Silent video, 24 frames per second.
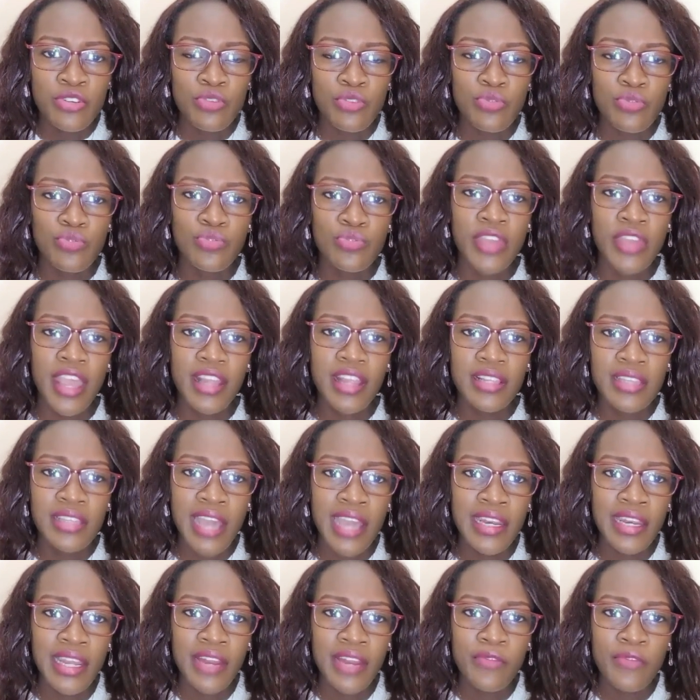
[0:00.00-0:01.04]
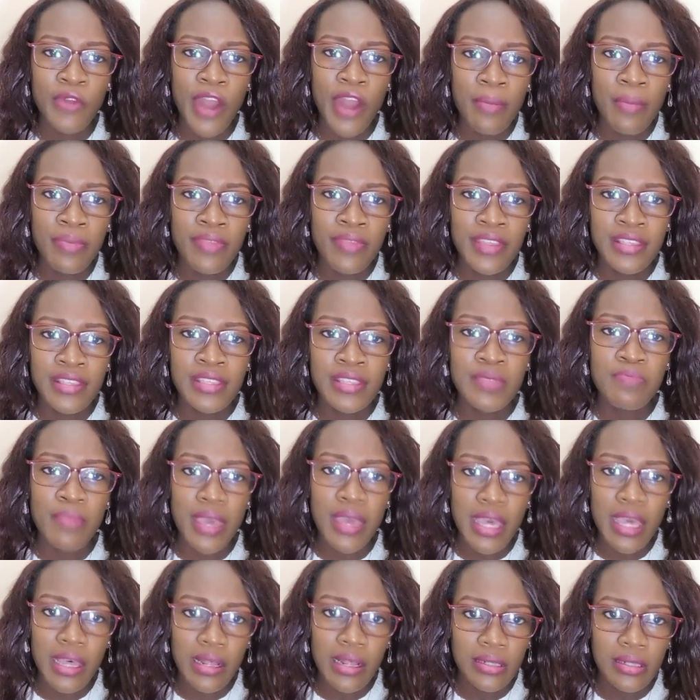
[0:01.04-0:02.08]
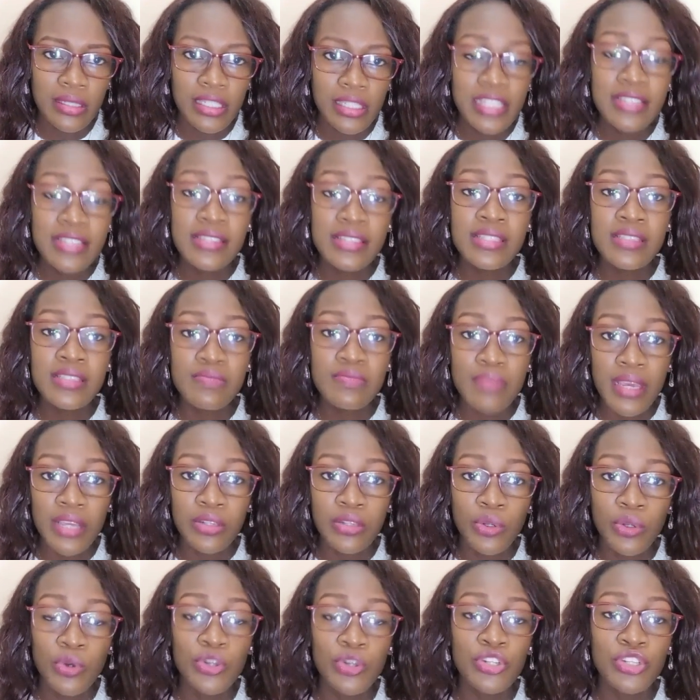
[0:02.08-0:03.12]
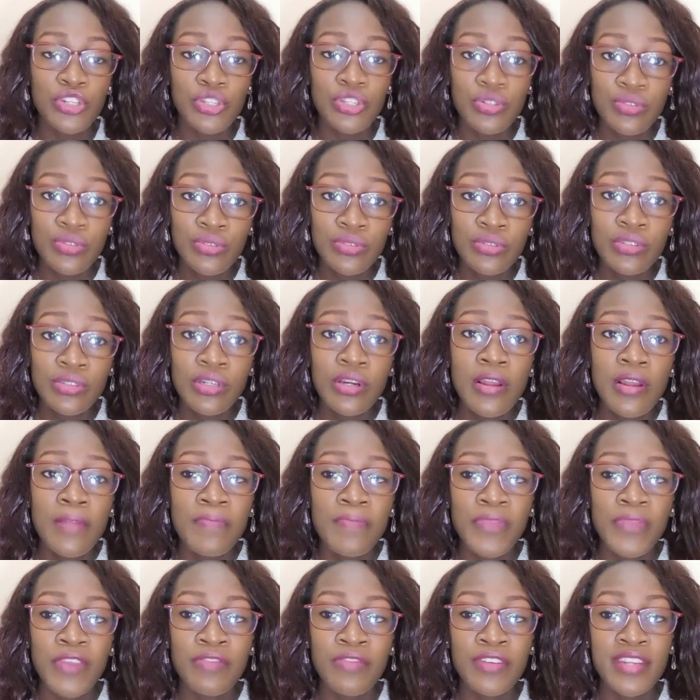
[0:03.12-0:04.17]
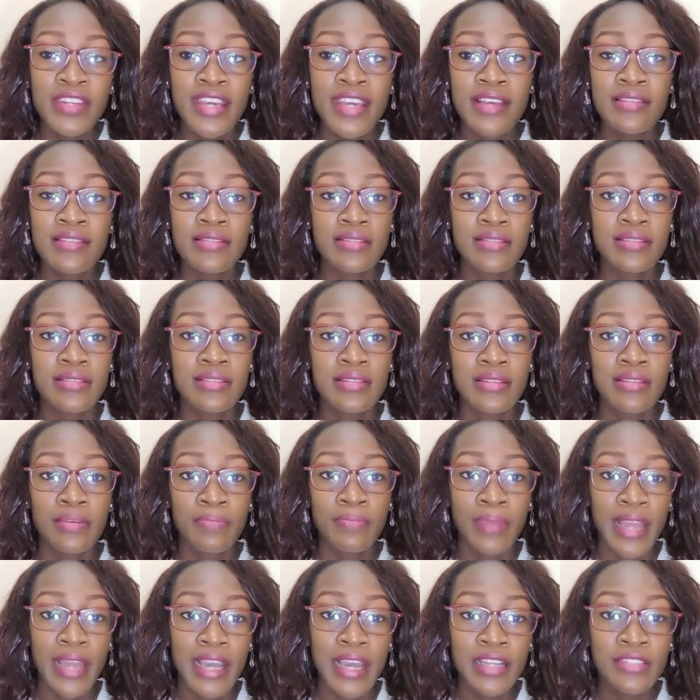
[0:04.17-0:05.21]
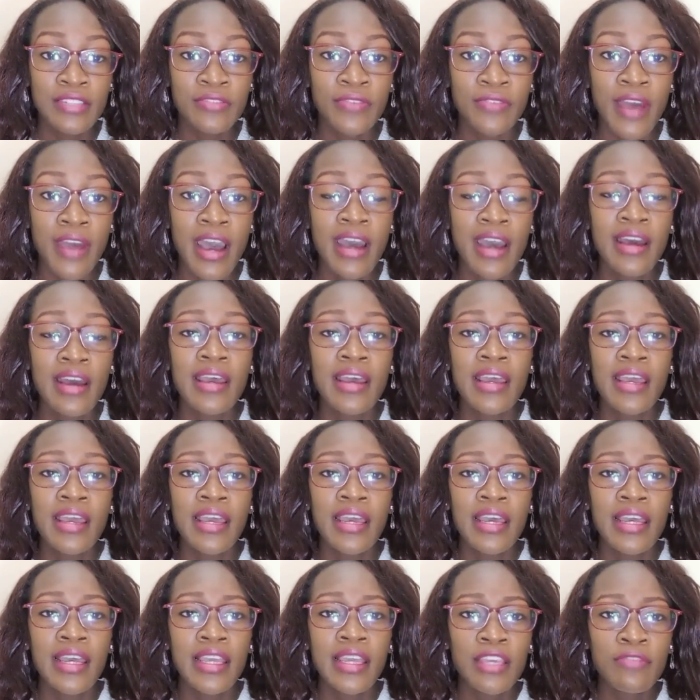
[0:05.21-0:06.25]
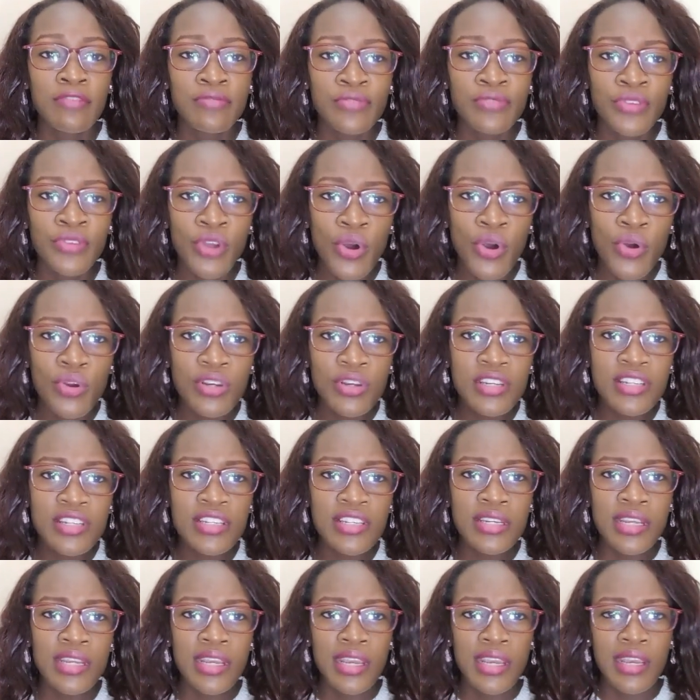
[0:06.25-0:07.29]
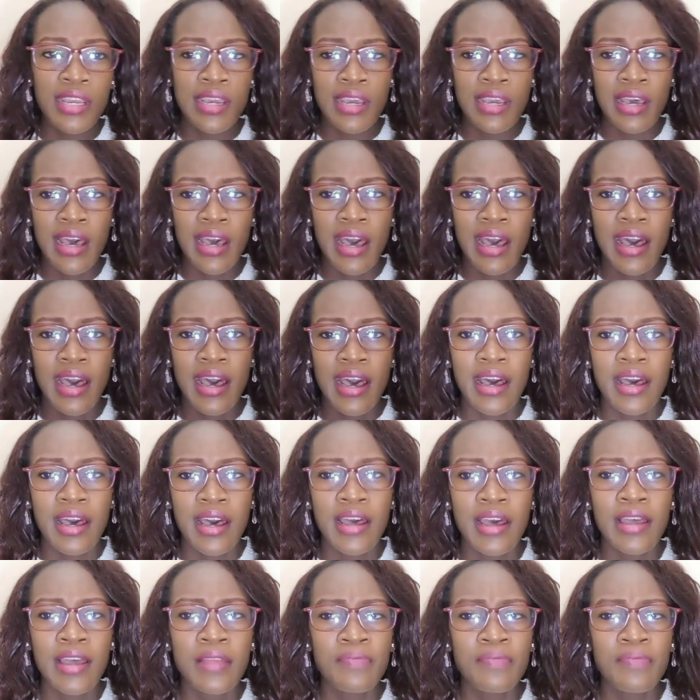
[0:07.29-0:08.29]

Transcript: to get kind of rub the smell, is smell on you if it has plucked fur. If not, uh,